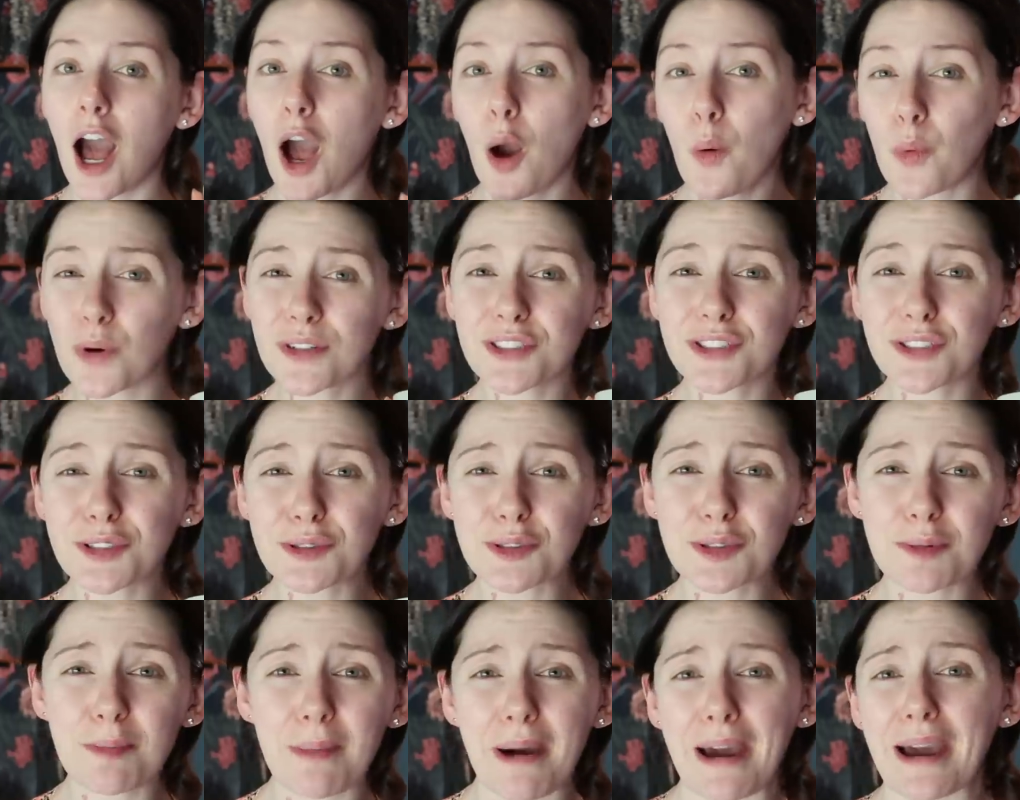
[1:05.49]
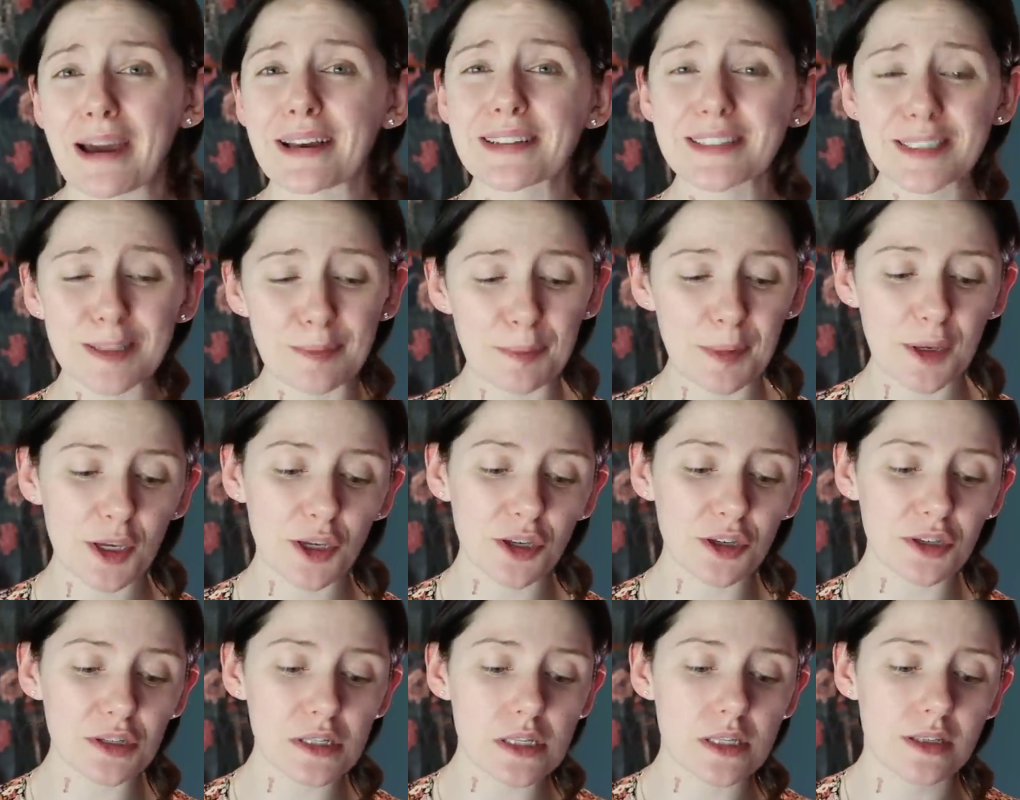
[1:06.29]
I want to use a mask
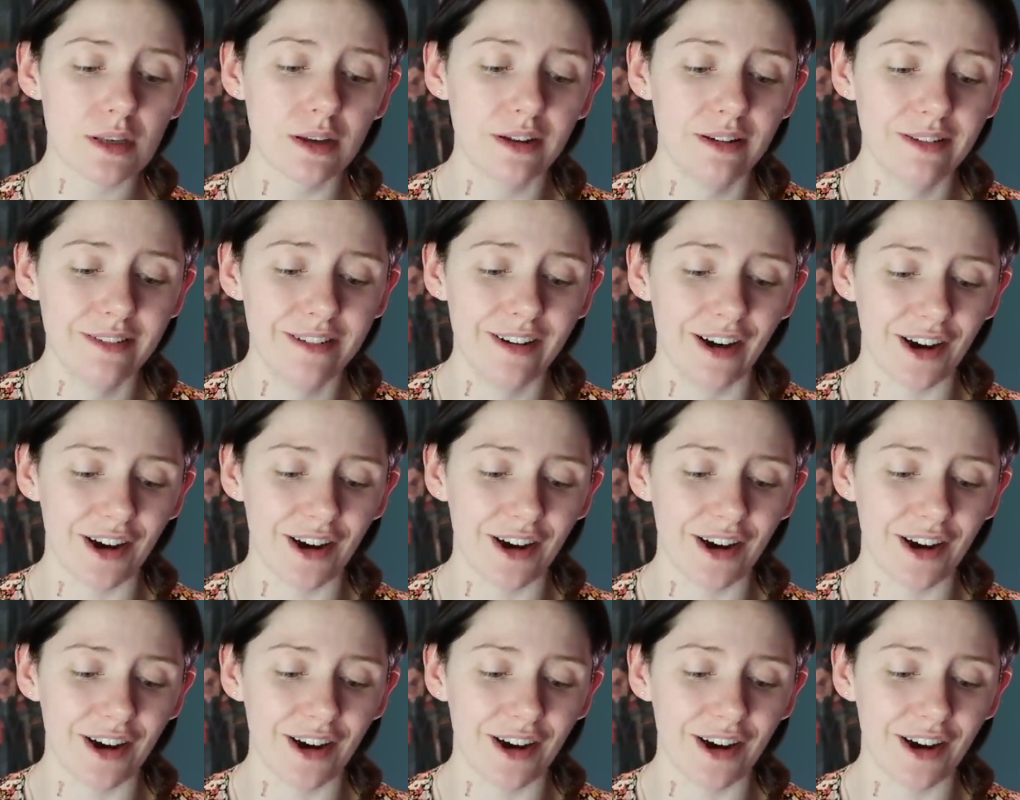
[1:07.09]
because